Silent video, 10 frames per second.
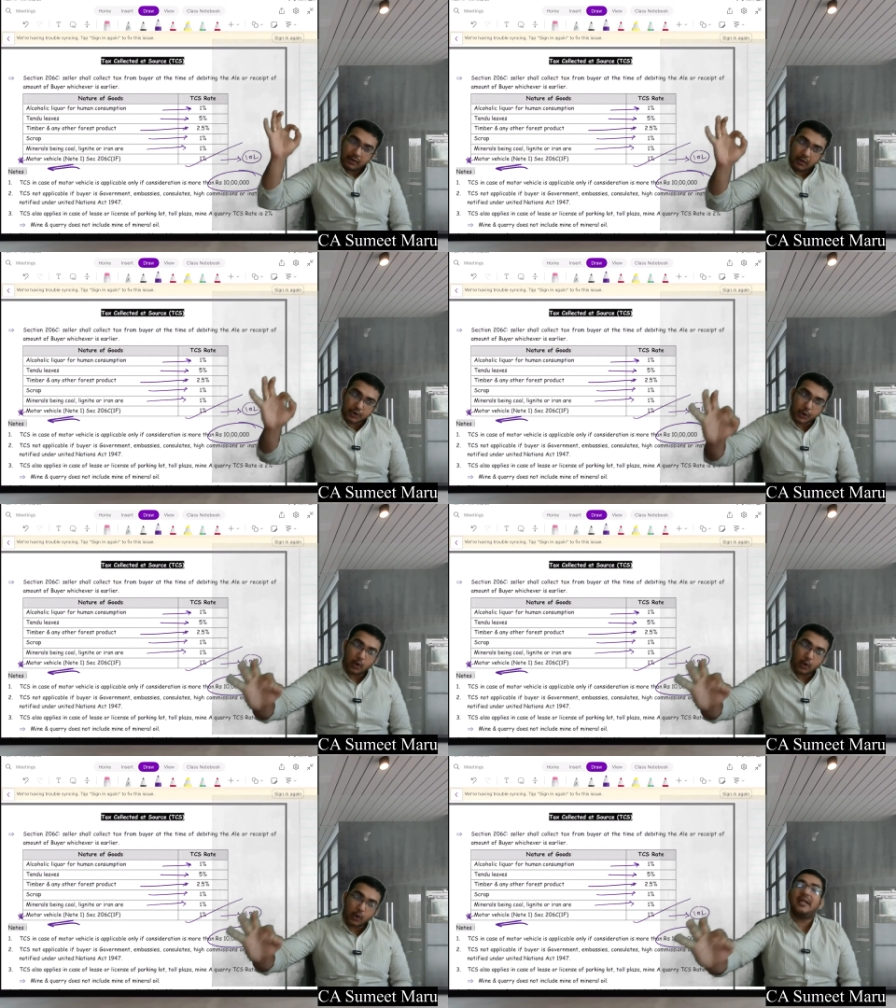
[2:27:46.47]

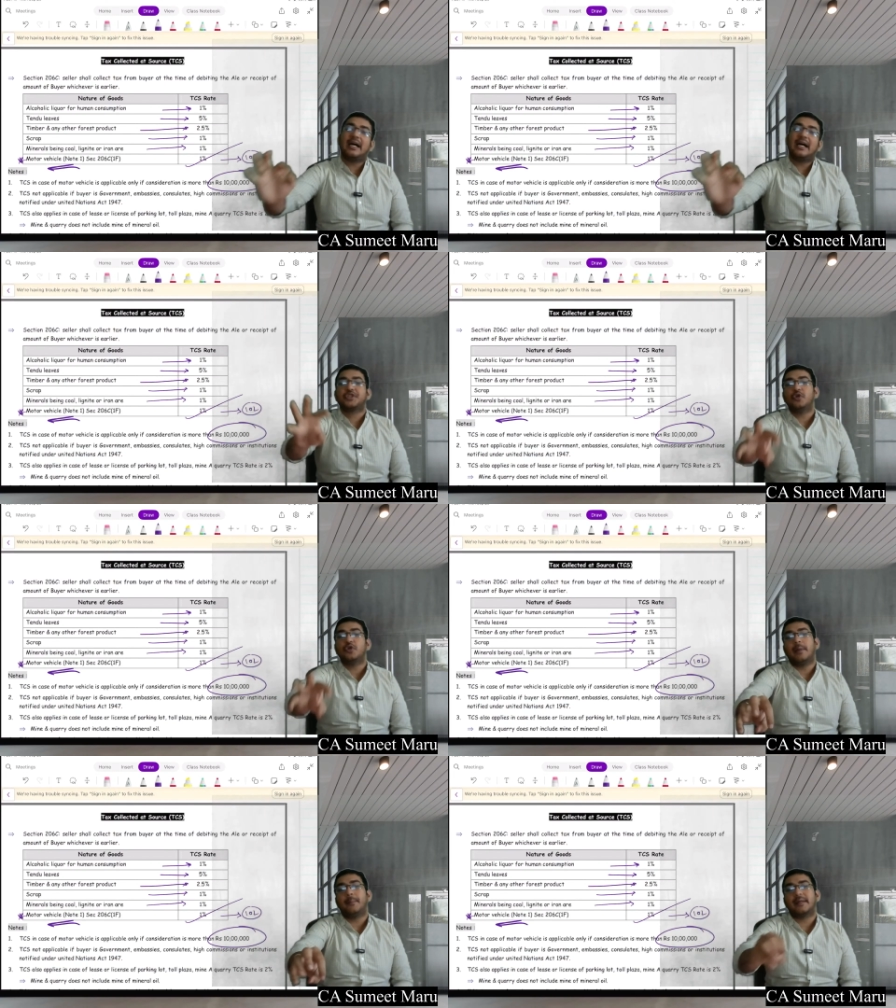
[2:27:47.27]
showroom will ask you
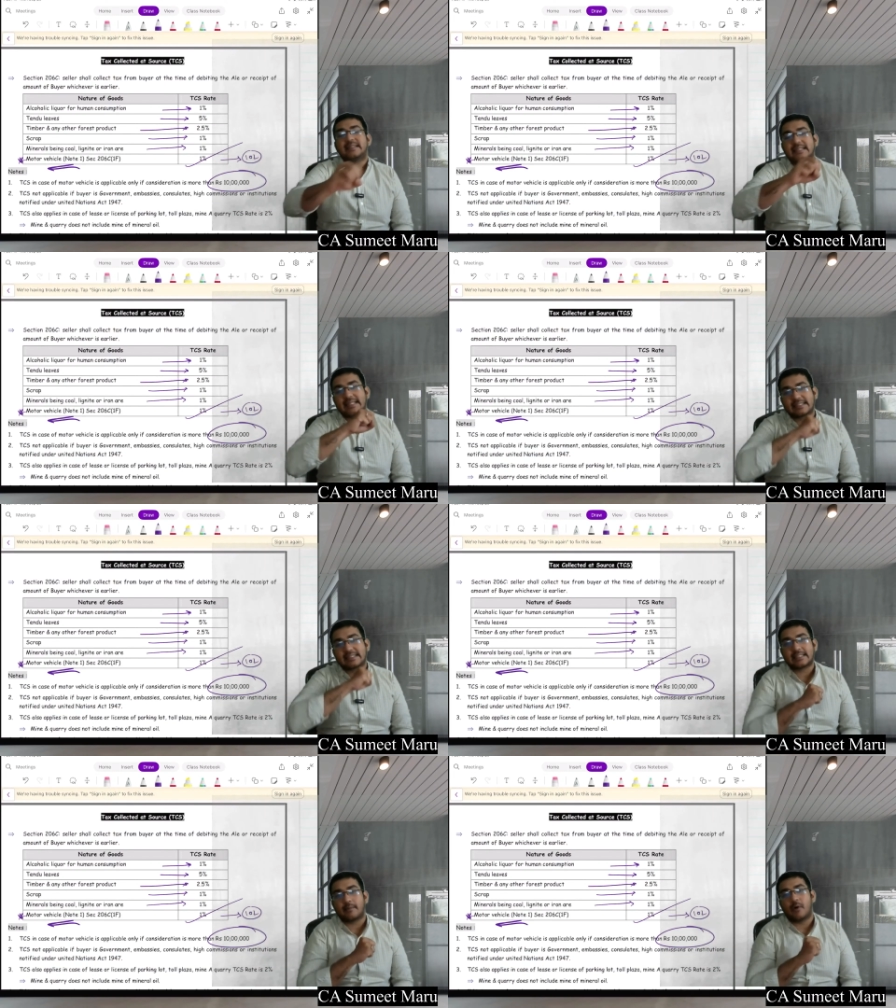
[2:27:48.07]
1%
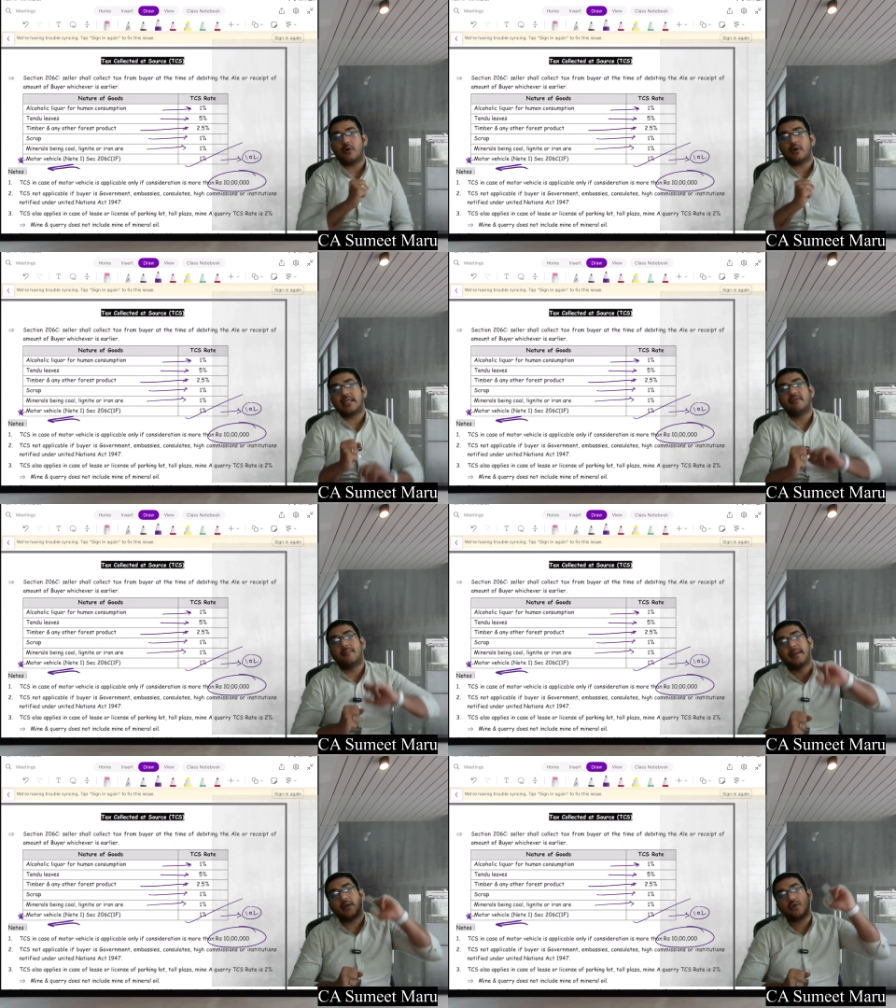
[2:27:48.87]
extra amount and he will
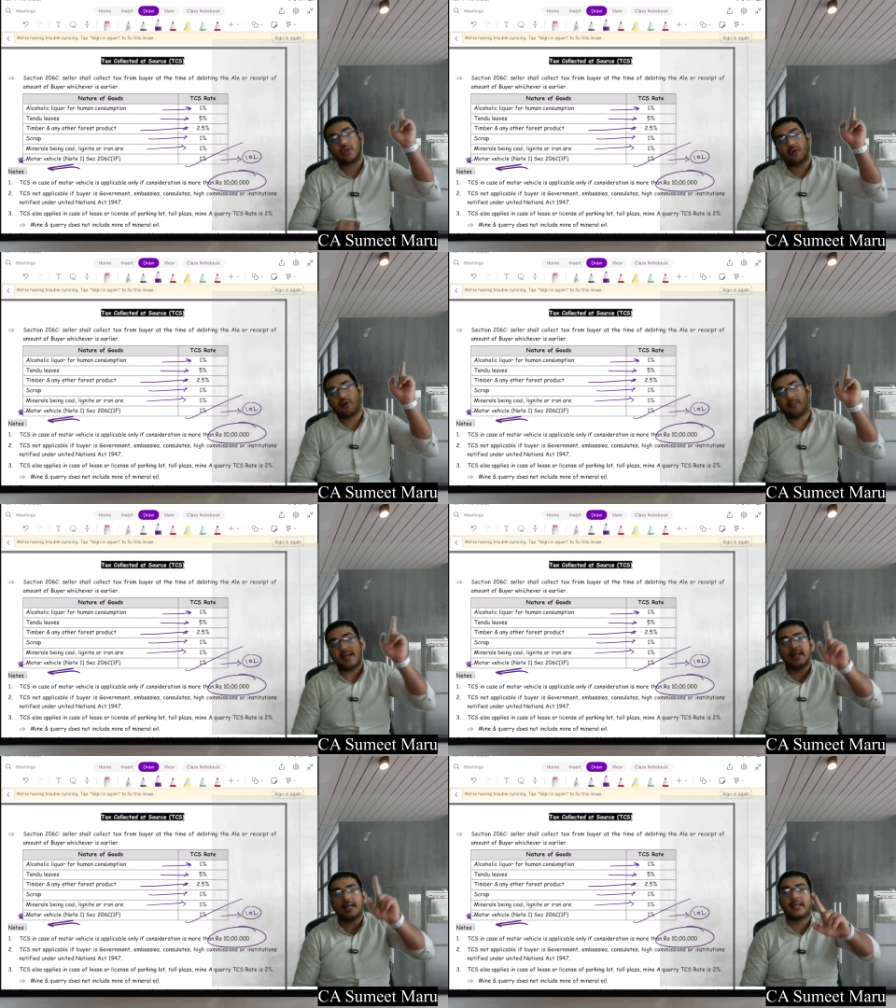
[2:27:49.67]
pay to the
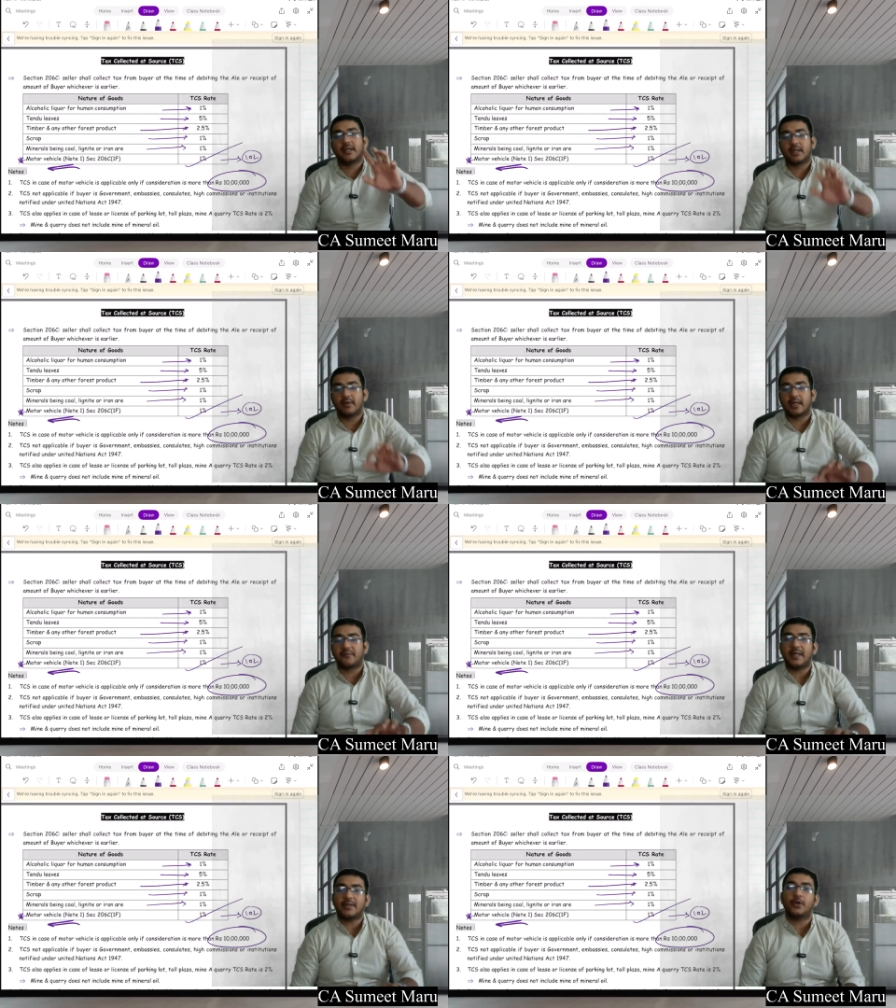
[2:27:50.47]
government and it will
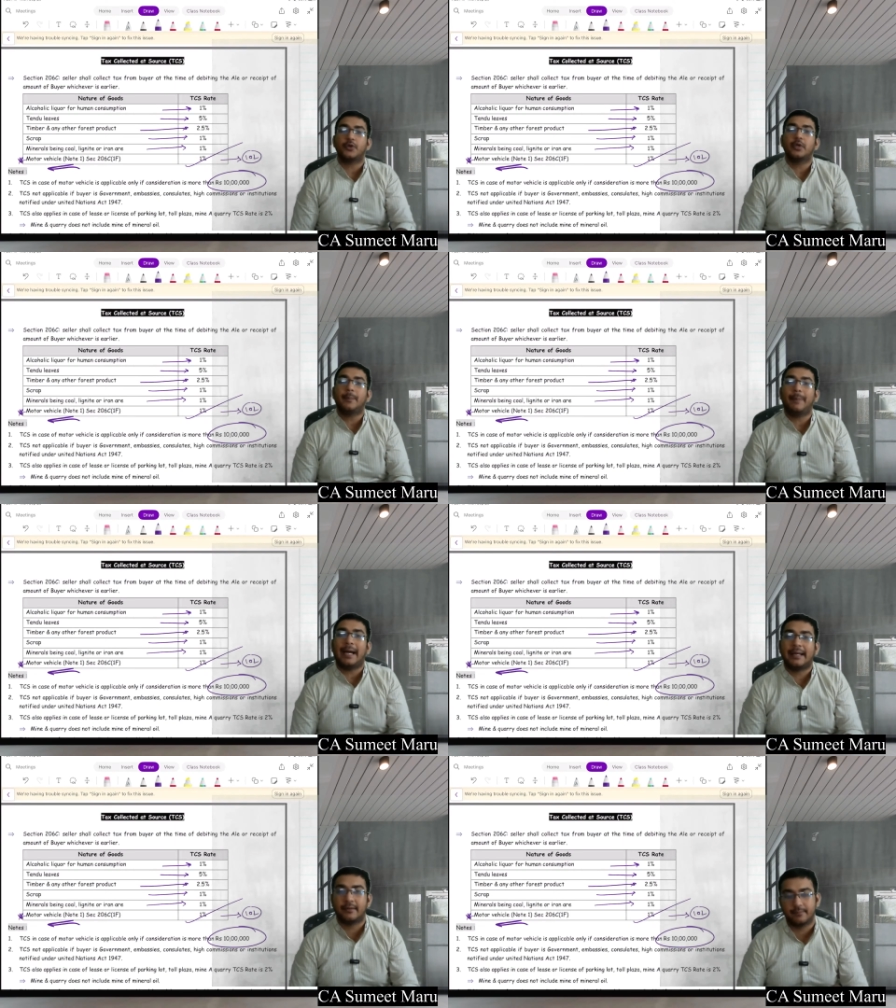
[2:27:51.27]
reflect onto your PAN.